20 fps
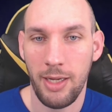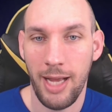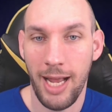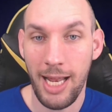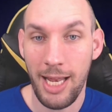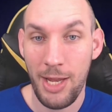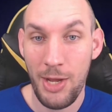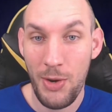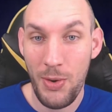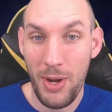
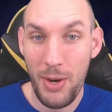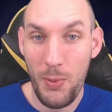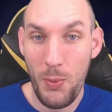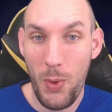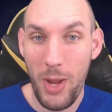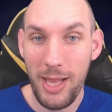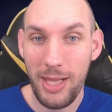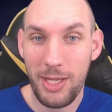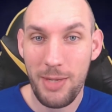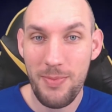Hello and
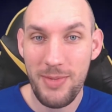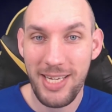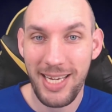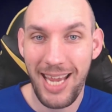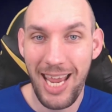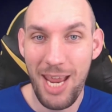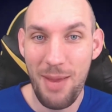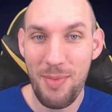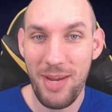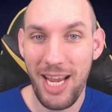welcome to
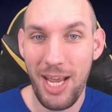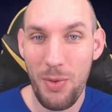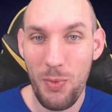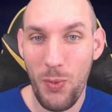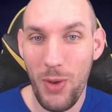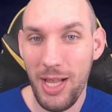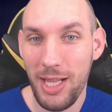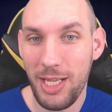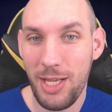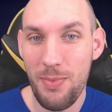gaming and
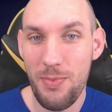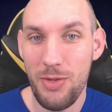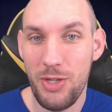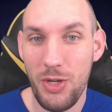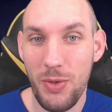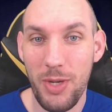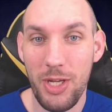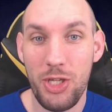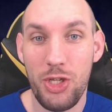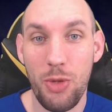welcome
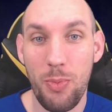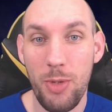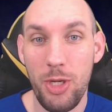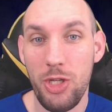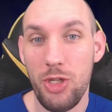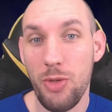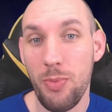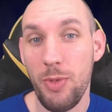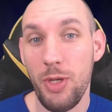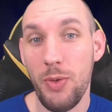to a
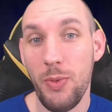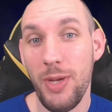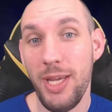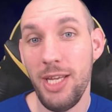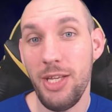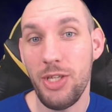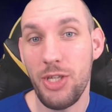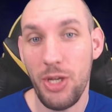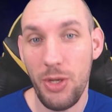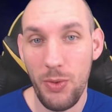
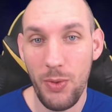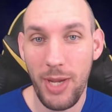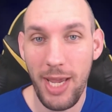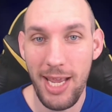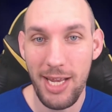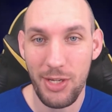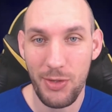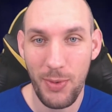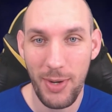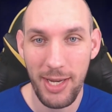WWE
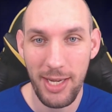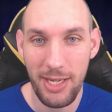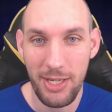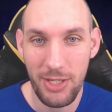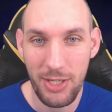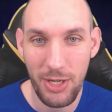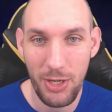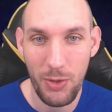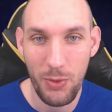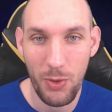
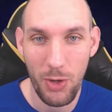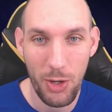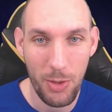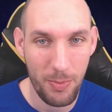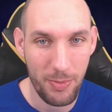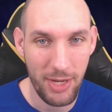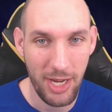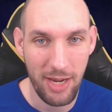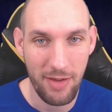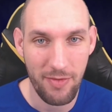2K22
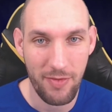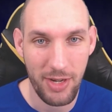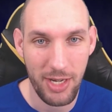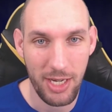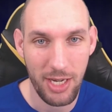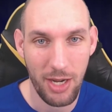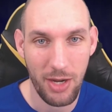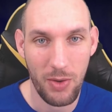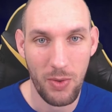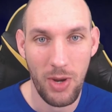update
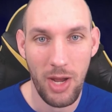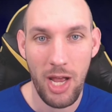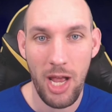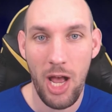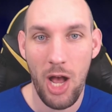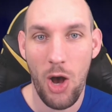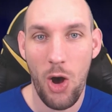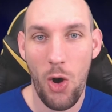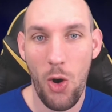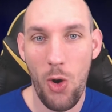video
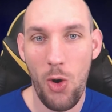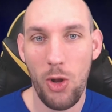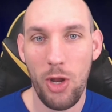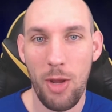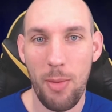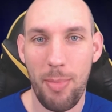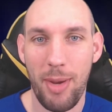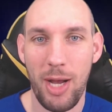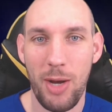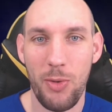all
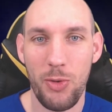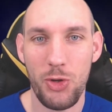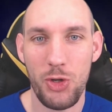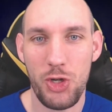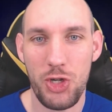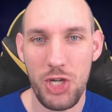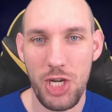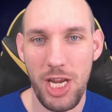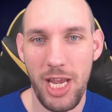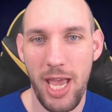about
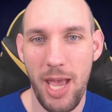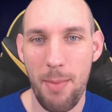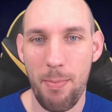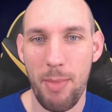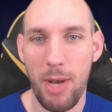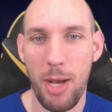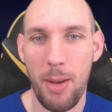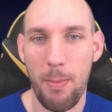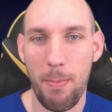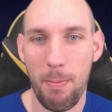
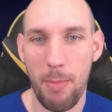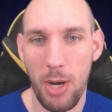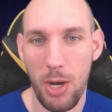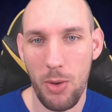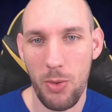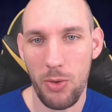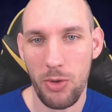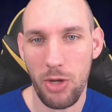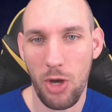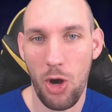GM
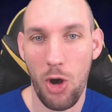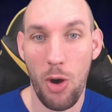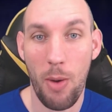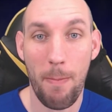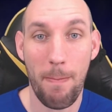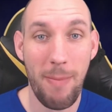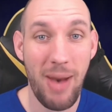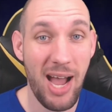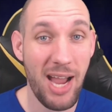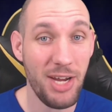Mode, or
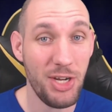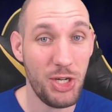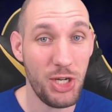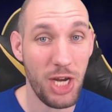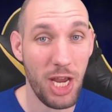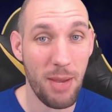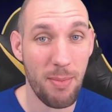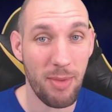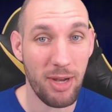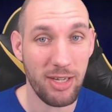
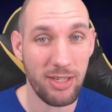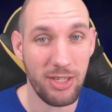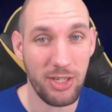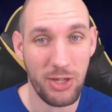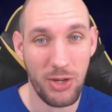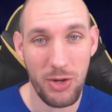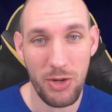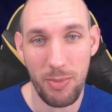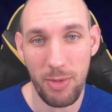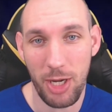MyGM as it's
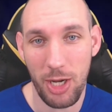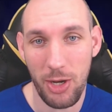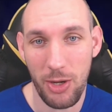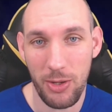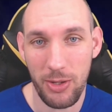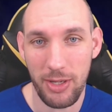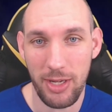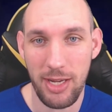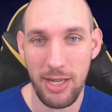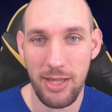going to be
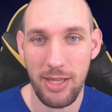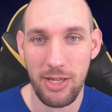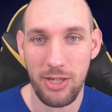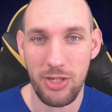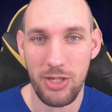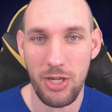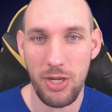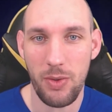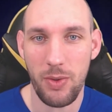called in this new